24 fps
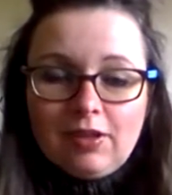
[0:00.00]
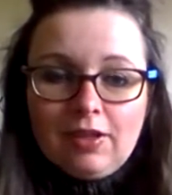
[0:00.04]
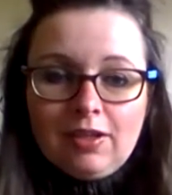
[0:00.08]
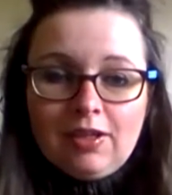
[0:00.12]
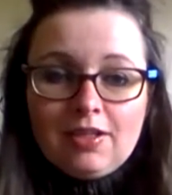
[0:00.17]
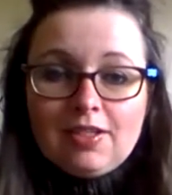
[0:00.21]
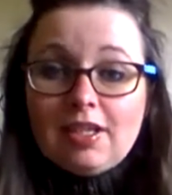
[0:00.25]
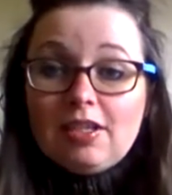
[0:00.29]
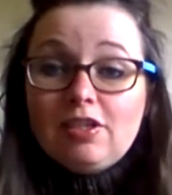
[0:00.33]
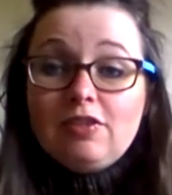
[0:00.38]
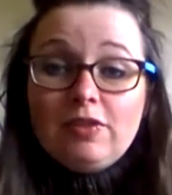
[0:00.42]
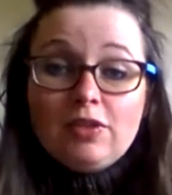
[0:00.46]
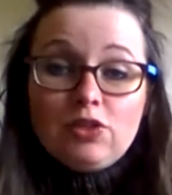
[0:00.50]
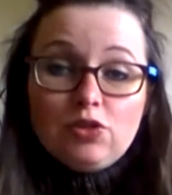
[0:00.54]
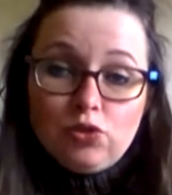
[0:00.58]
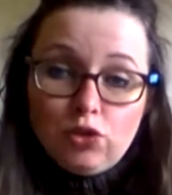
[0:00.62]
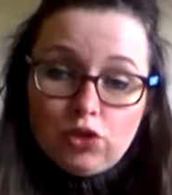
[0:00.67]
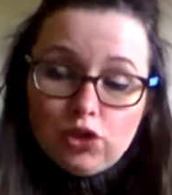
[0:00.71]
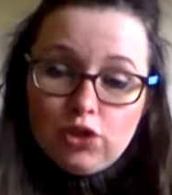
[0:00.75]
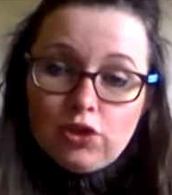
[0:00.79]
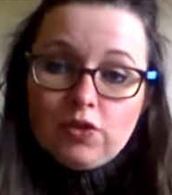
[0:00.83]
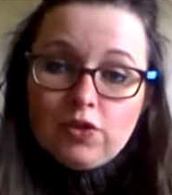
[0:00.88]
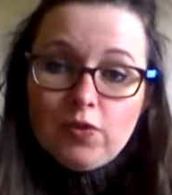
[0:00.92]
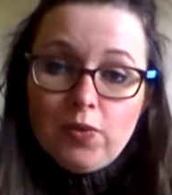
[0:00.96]
set of
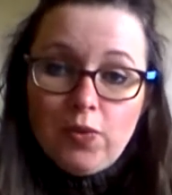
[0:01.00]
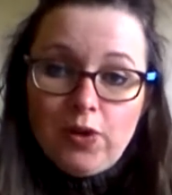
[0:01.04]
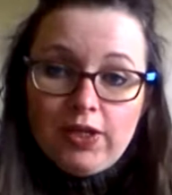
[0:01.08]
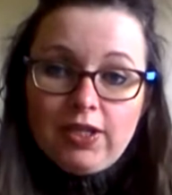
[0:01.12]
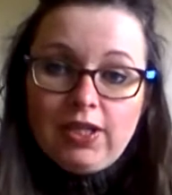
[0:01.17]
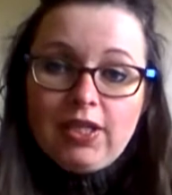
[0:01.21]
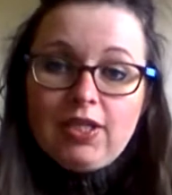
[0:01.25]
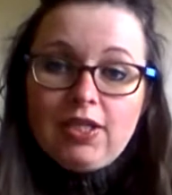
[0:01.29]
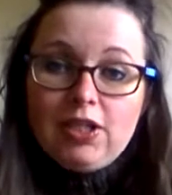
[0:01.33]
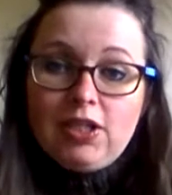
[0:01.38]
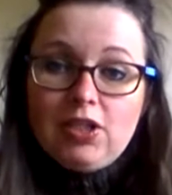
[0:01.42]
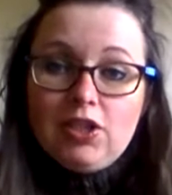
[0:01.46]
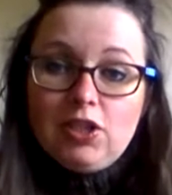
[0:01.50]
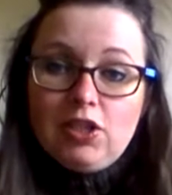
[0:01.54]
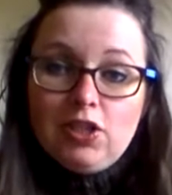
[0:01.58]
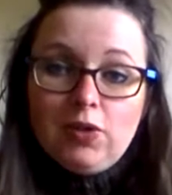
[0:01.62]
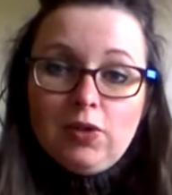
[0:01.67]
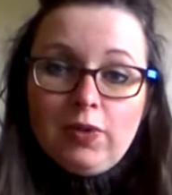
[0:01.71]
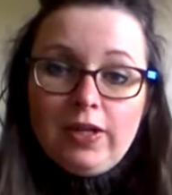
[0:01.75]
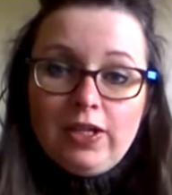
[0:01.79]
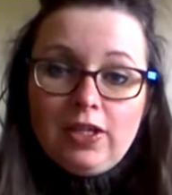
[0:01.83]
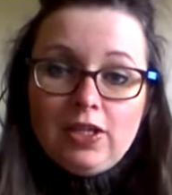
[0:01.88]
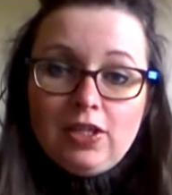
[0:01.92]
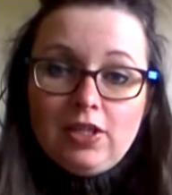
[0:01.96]
instructions for what you needed to do
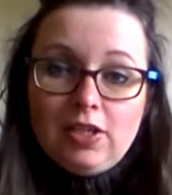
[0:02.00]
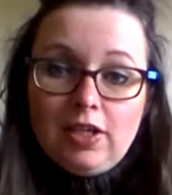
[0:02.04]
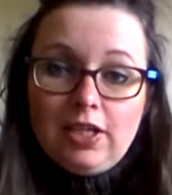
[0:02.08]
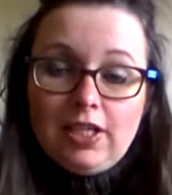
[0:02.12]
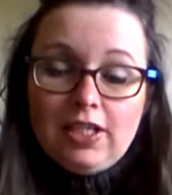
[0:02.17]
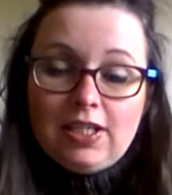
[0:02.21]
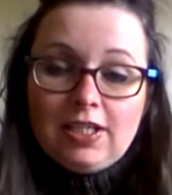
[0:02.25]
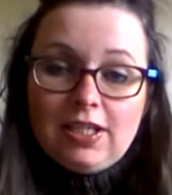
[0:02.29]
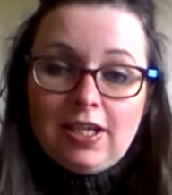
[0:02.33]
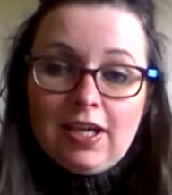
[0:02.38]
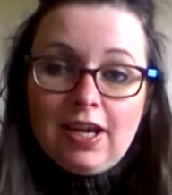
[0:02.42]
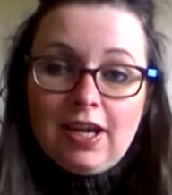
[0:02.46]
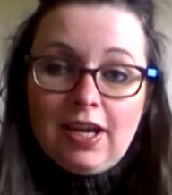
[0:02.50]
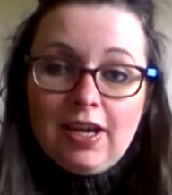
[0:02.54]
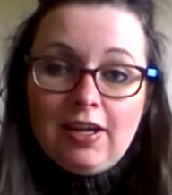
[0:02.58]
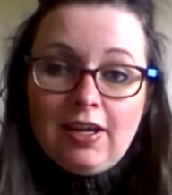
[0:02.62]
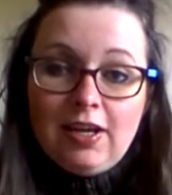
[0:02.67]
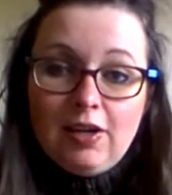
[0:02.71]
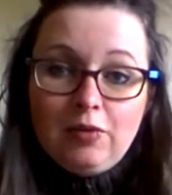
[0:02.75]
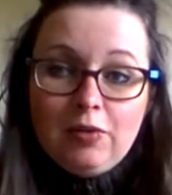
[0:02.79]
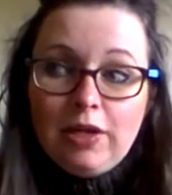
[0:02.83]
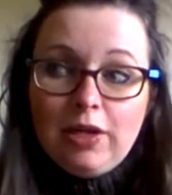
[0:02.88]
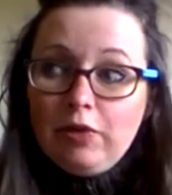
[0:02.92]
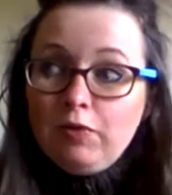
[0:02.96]
each day, and
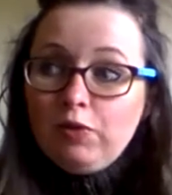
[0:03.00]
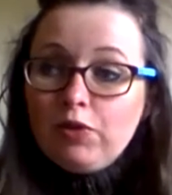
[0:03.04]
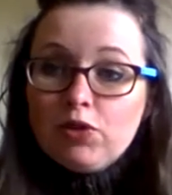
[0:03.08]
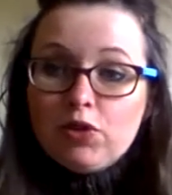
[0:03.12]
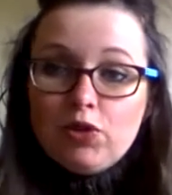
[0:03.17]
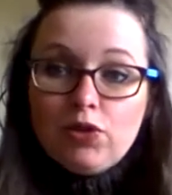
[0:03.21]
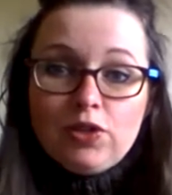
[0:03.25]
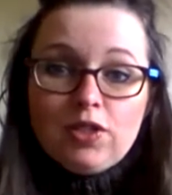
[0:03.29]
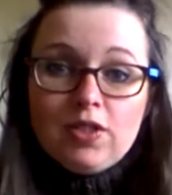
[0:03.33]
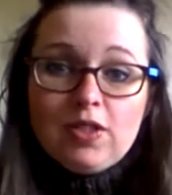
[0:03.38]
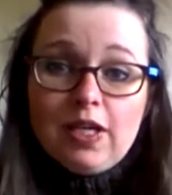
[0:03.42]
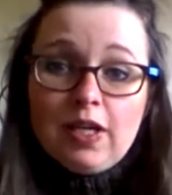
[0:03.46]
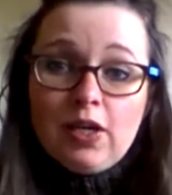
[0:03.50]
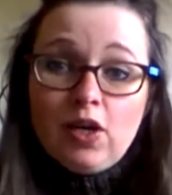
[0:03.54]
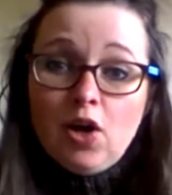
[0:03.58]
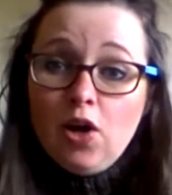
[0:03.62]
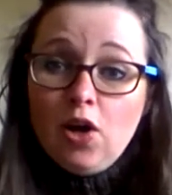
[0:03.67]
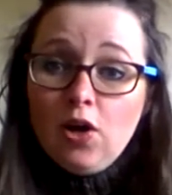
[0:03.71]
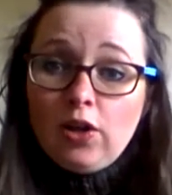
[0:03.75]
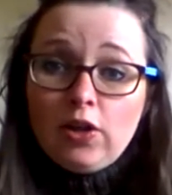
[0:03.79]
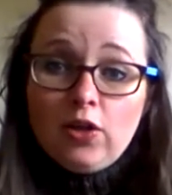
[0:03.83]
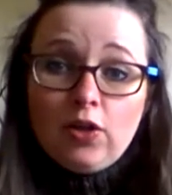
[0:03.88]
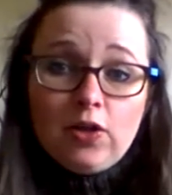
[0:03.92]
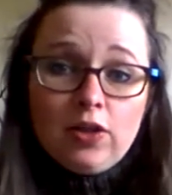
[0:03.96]
it was good seeing
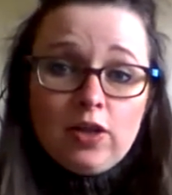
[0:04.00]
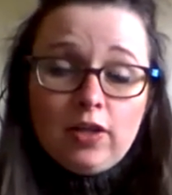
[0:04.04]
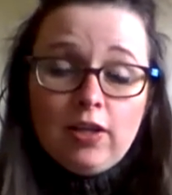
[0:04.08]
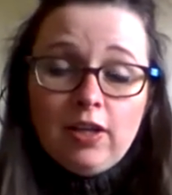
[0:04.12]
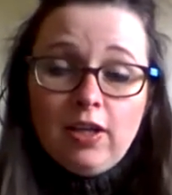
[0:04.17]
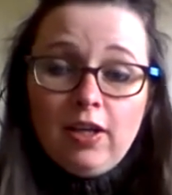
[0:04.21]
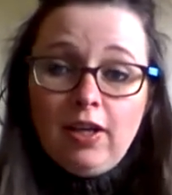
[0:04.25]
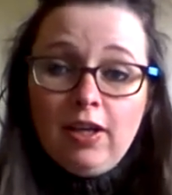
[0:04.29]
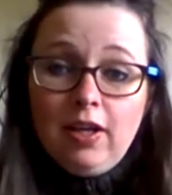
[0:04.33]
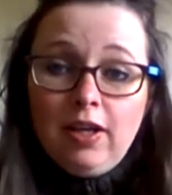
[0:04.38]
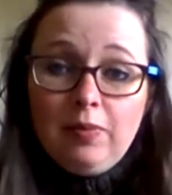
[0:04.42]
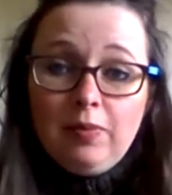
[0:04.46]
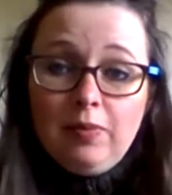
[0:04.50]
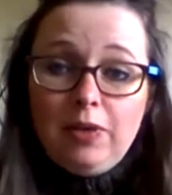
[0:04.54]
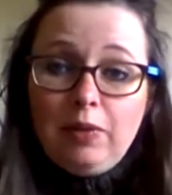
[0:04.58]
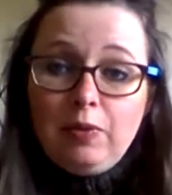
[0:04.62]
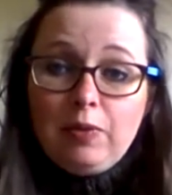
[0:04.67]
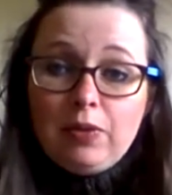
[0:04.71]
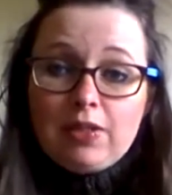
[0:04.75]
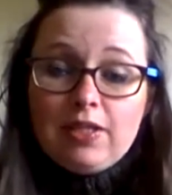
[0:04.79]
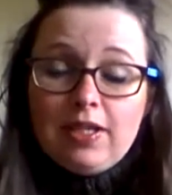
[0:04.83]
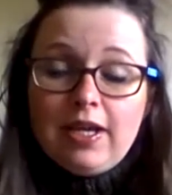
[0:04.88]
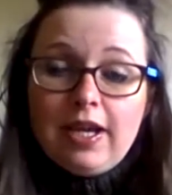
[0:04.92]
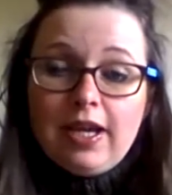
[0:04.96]
all the other
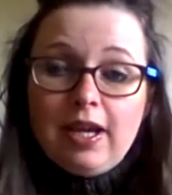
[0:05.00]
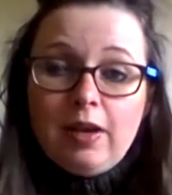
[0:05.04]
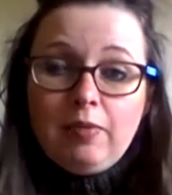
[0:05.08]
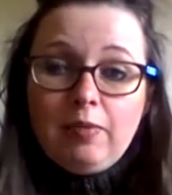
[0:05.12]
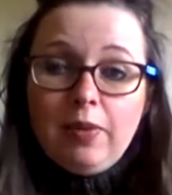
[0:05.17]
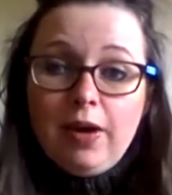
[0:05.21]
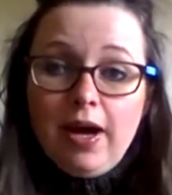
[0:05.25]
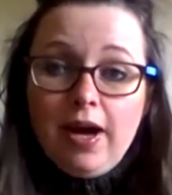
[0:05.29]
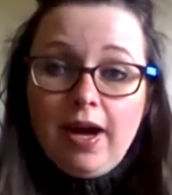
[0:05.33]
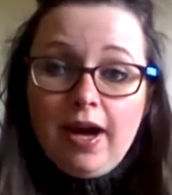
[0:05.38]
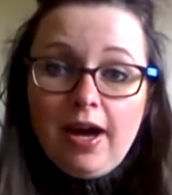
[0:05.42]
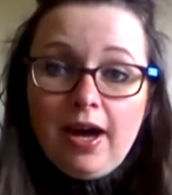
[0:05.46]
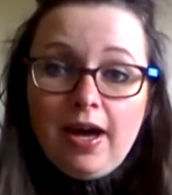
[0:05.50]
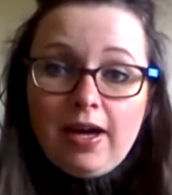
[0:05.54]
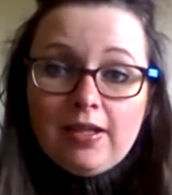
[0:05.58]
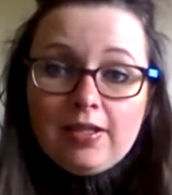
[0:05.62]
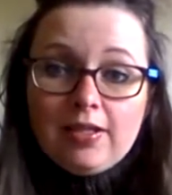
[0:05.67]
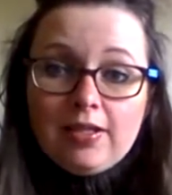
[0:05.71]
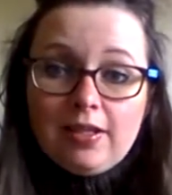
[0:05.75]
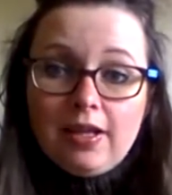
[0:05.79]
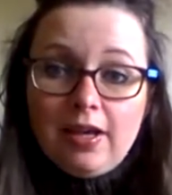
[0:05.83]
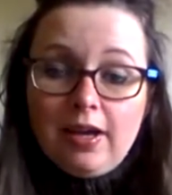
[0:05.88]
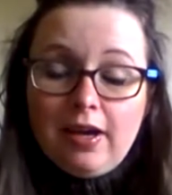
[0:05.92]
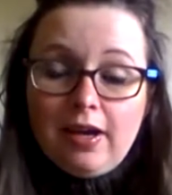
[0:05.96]
people taking part